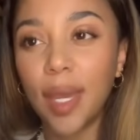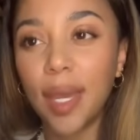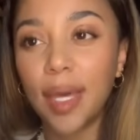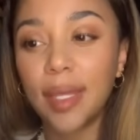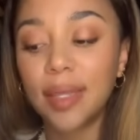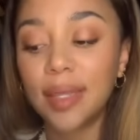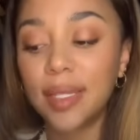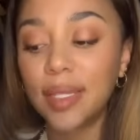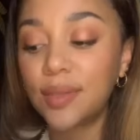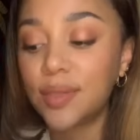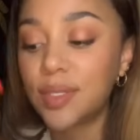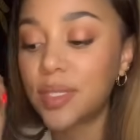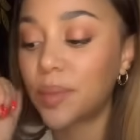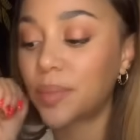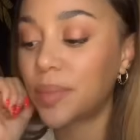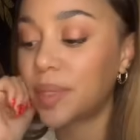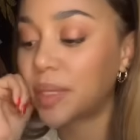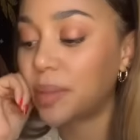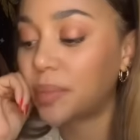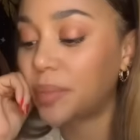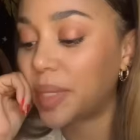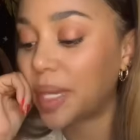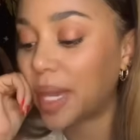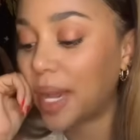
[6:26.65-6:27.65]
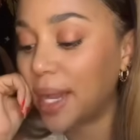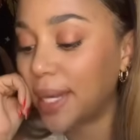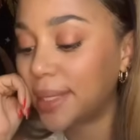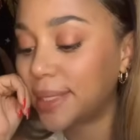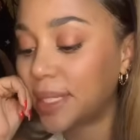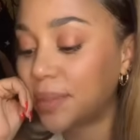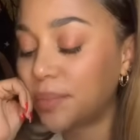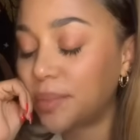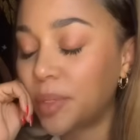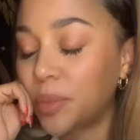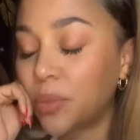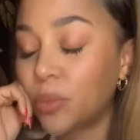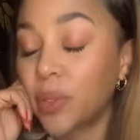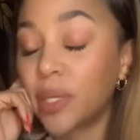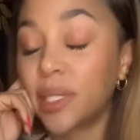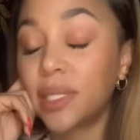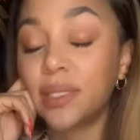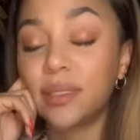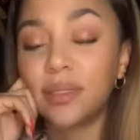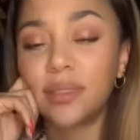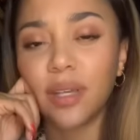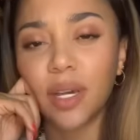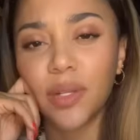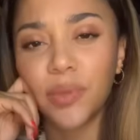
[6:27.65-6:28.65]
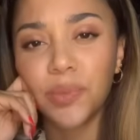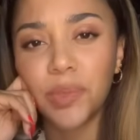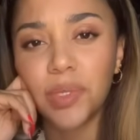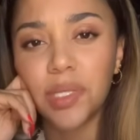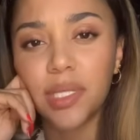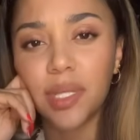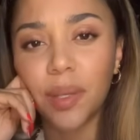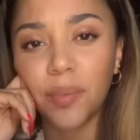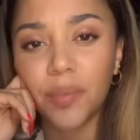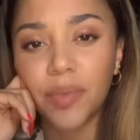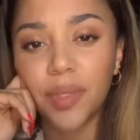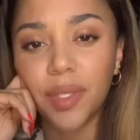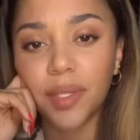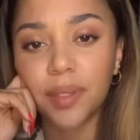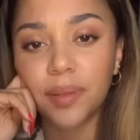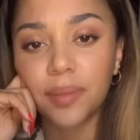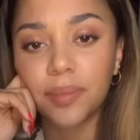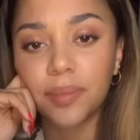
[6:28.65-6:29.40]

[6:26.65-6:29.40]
and leave something behind and be really done with something.